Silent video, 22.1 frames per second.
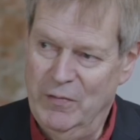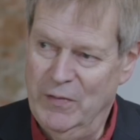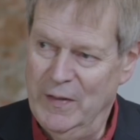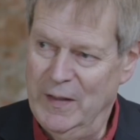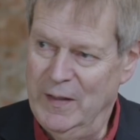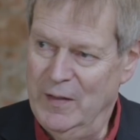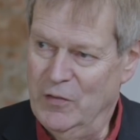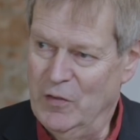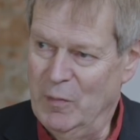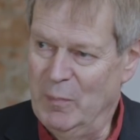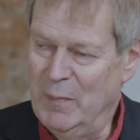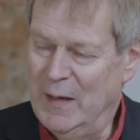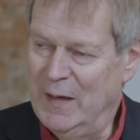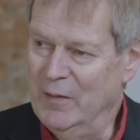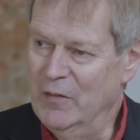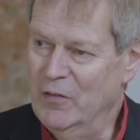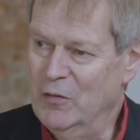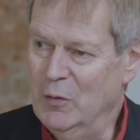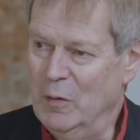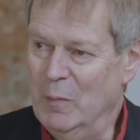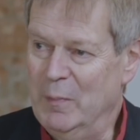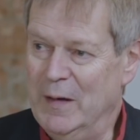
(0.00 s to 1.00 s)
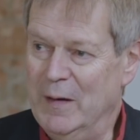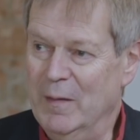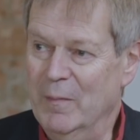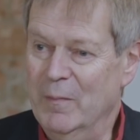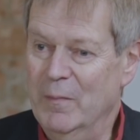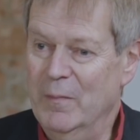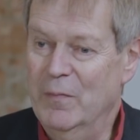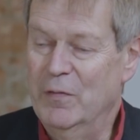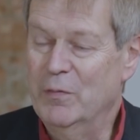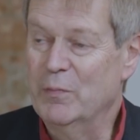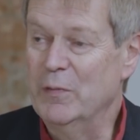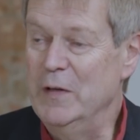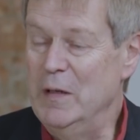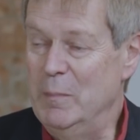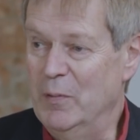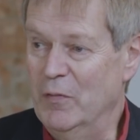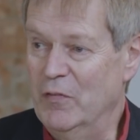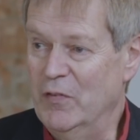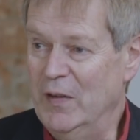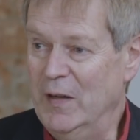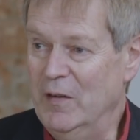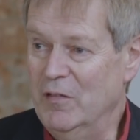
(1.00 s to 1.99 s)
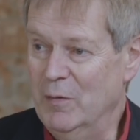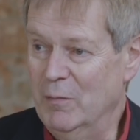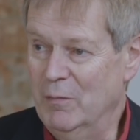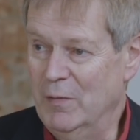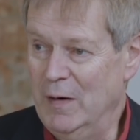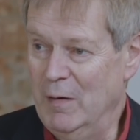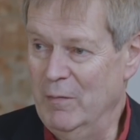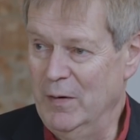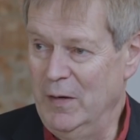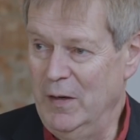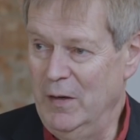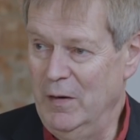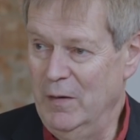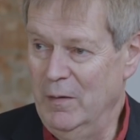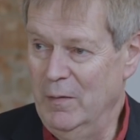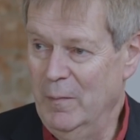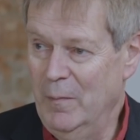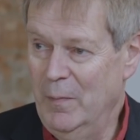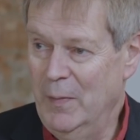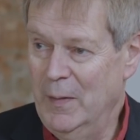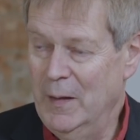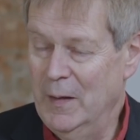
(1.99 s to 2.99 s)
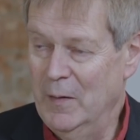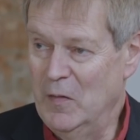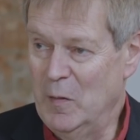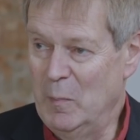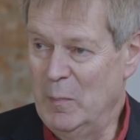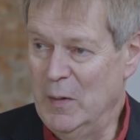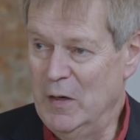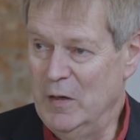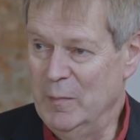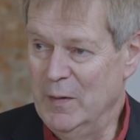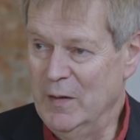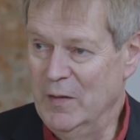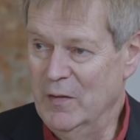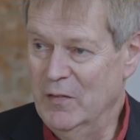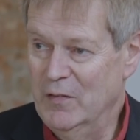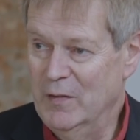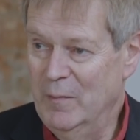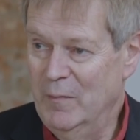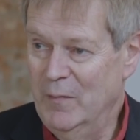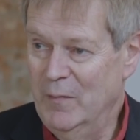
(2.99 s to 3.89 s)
fees amount to about 3% of revenue at the moment.